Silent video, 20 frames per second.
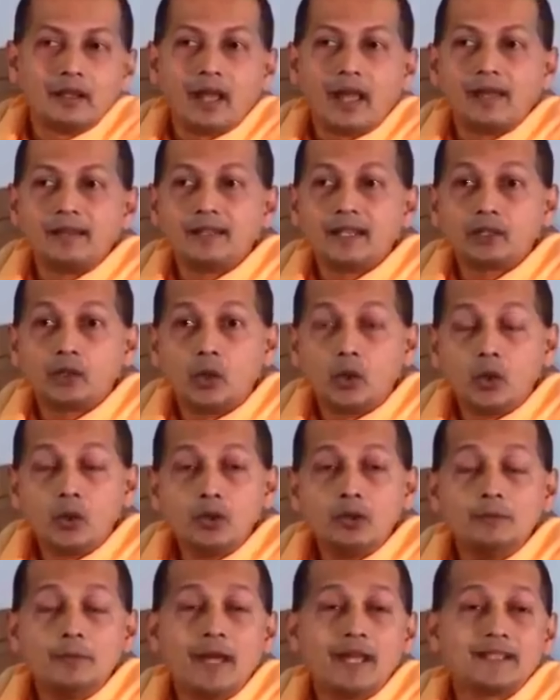And that
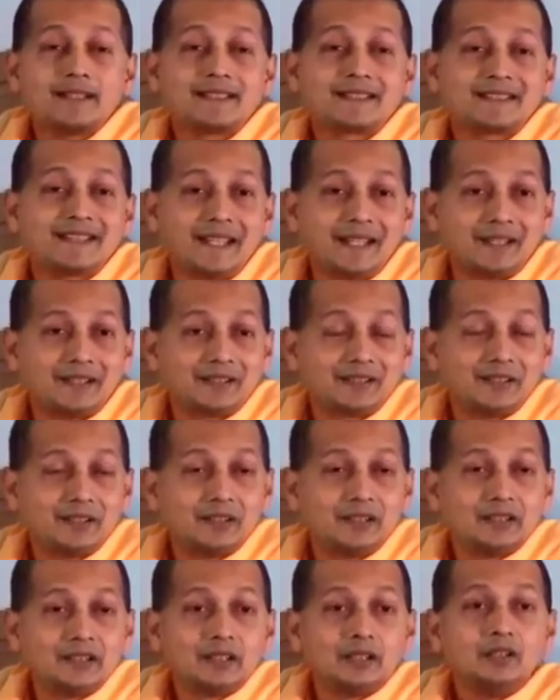old man said,
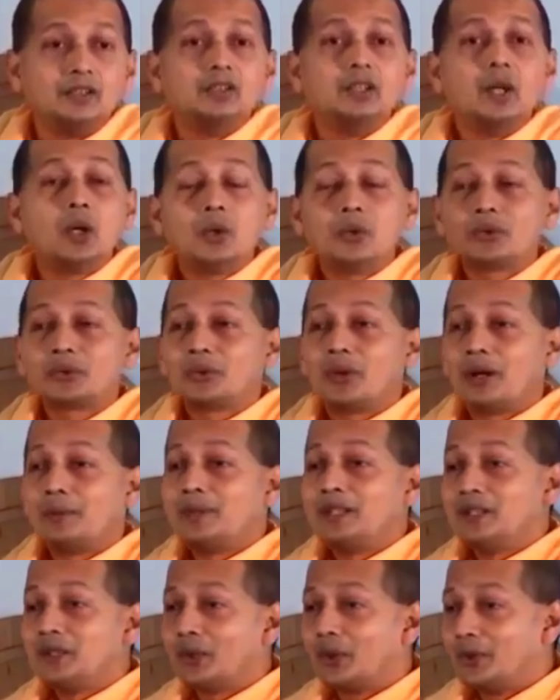no,
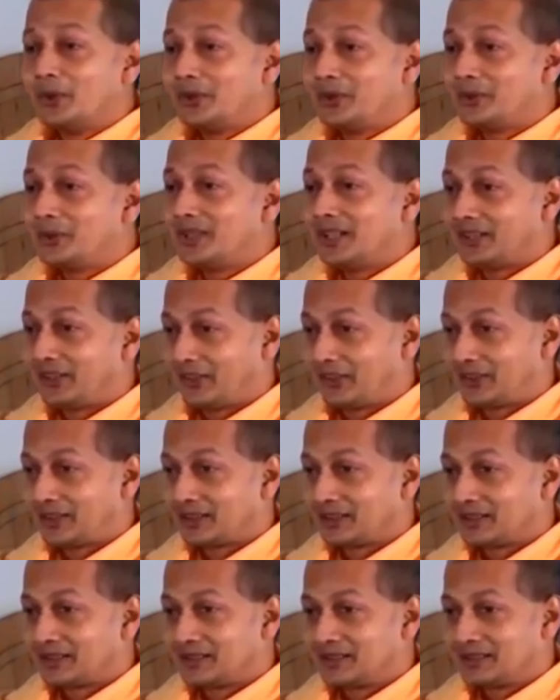Swami, don't do
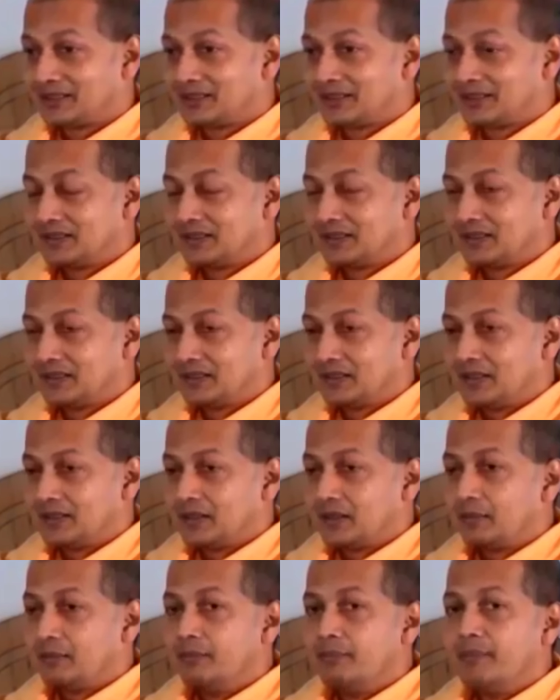this.
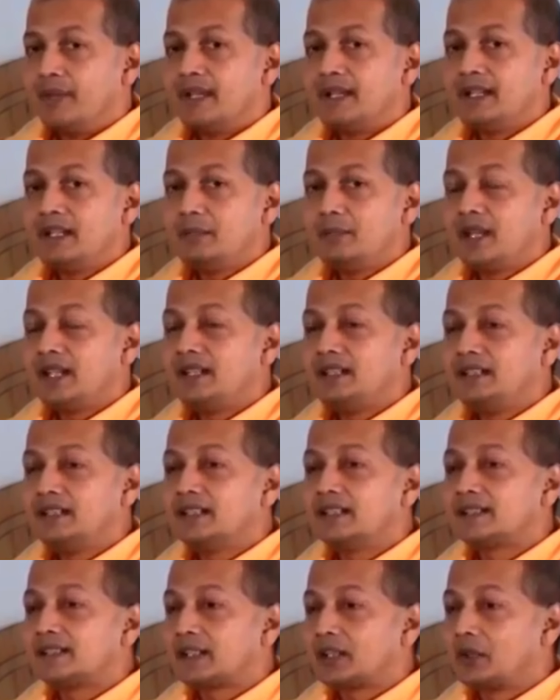Many, many
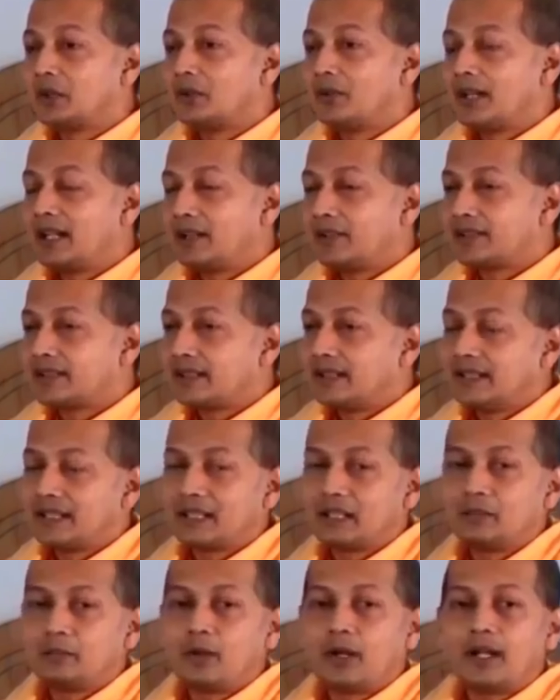years ago when I was a
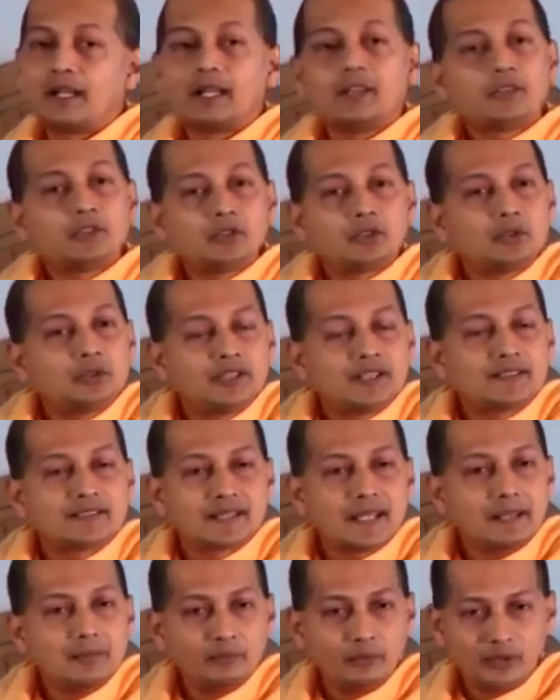little boy, I used to do this
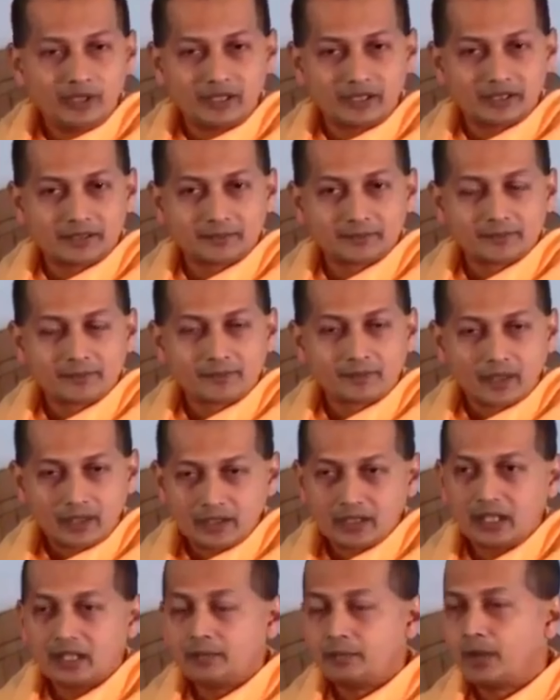same work,
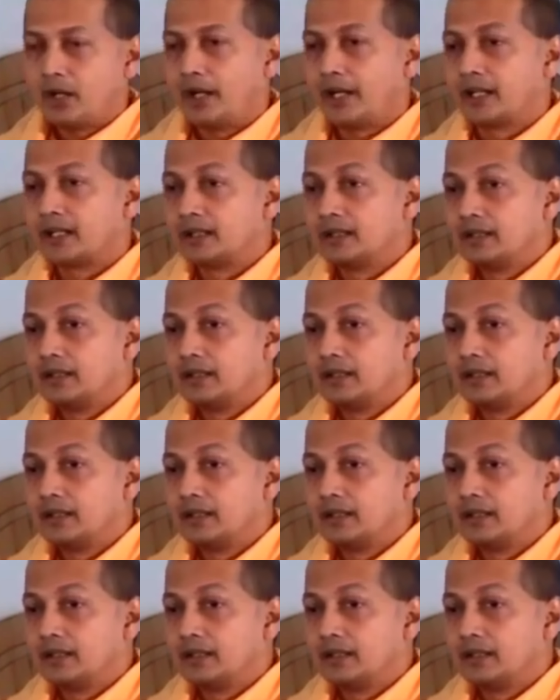a young boy.